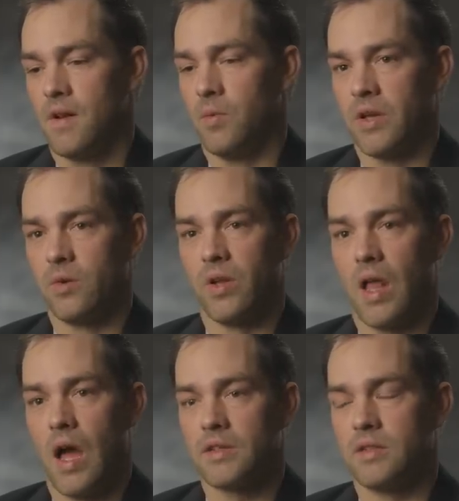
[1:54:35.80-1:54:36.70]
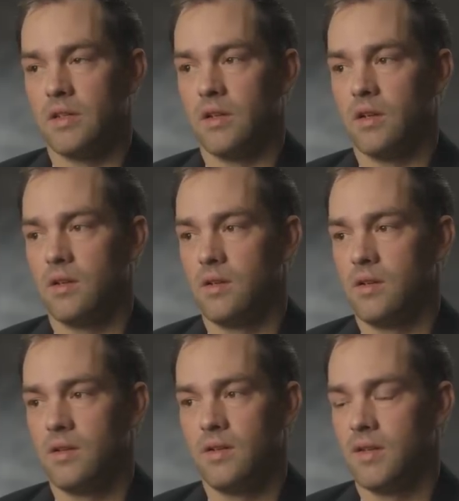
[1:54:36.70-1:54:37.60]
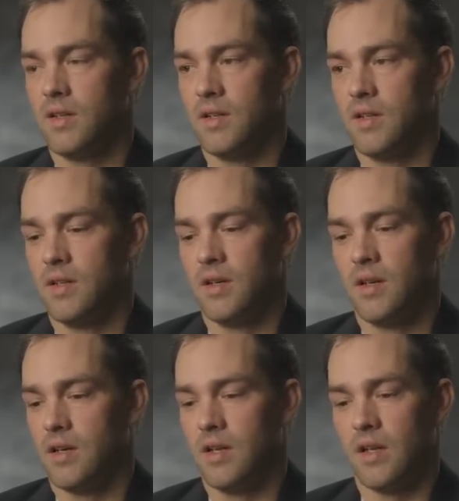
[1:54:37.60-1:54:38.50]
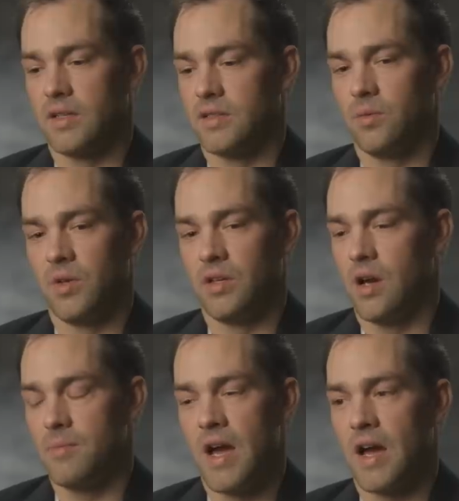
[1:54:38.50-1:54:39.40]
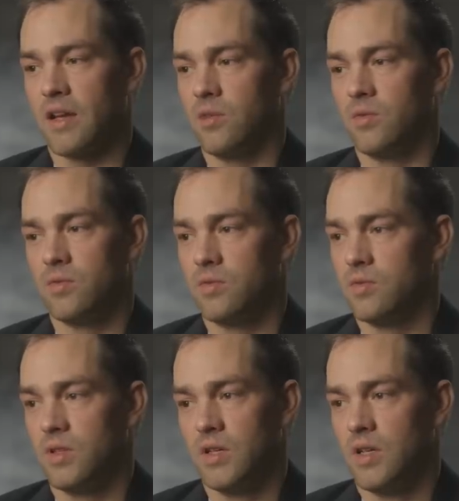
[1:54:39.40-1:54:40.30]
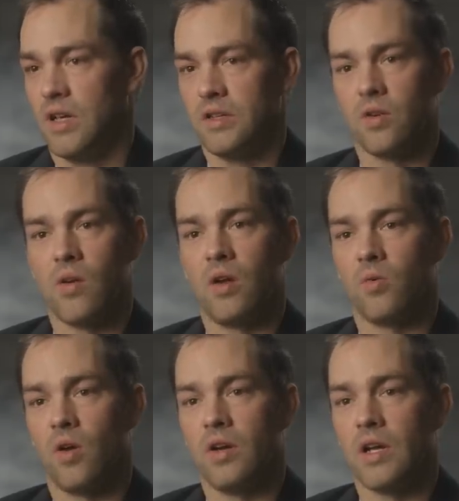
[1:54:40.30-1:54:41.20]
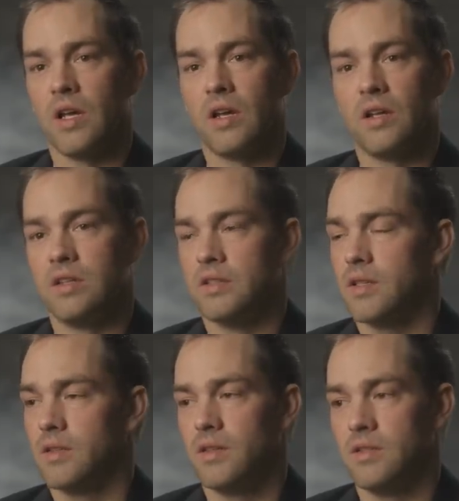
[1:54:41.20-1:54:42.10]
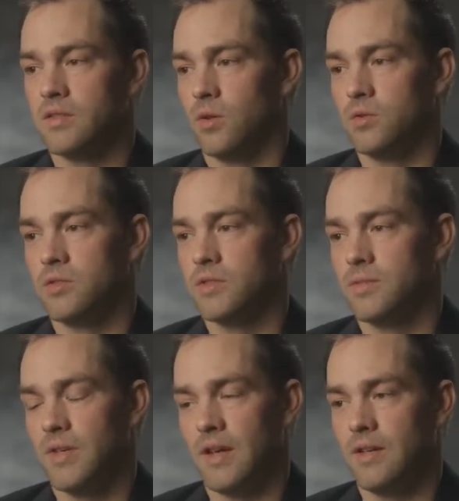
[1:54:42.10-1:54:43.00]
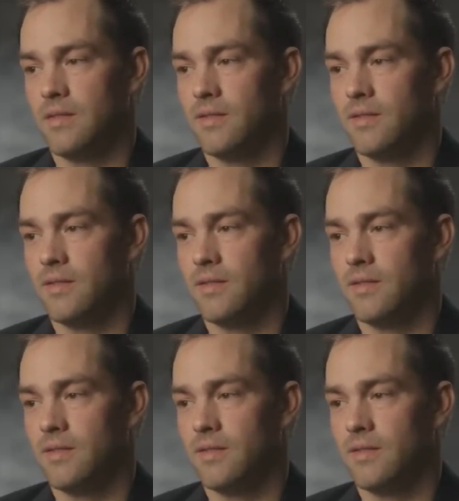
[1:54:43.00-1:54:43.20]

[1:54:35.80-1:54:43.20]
and we could relax a little. Like I said, we got back and hit the ground running again, and these soldiers, man,